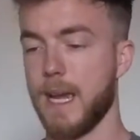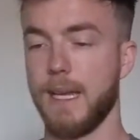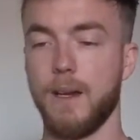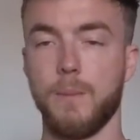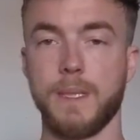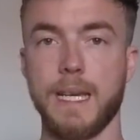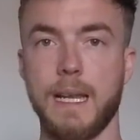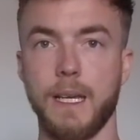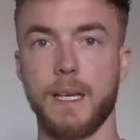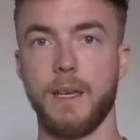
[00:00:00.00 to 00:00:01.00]
a little
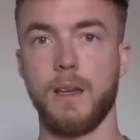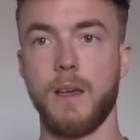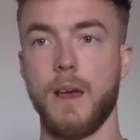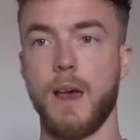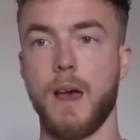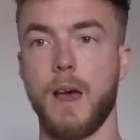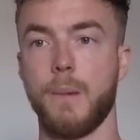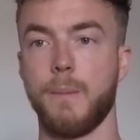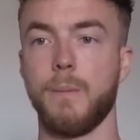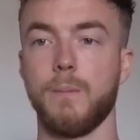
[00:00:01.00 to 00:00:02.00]
metallic
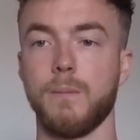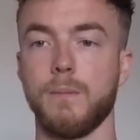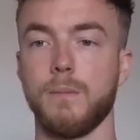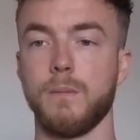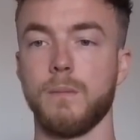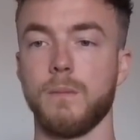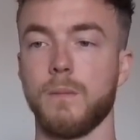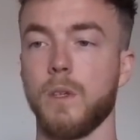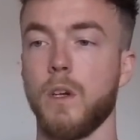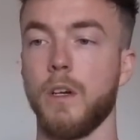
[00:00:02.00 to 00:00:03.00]
kind
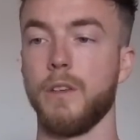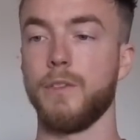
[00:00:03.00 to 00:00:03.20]
of